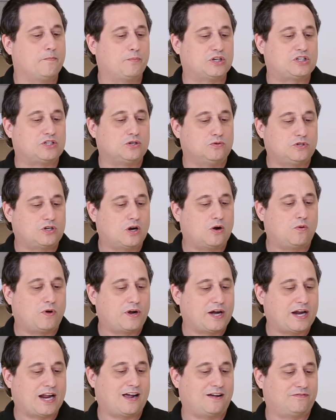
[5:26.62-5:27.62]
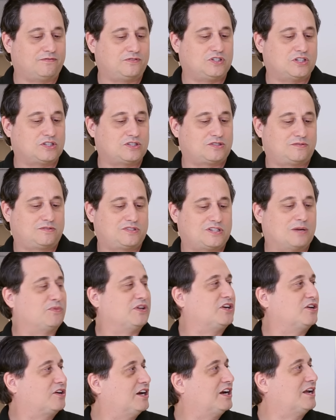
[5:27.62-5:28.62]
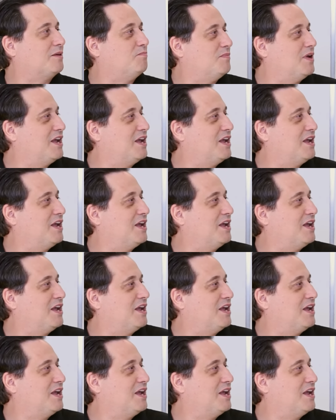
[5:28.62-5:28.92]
but you don't want to have just something you're going to get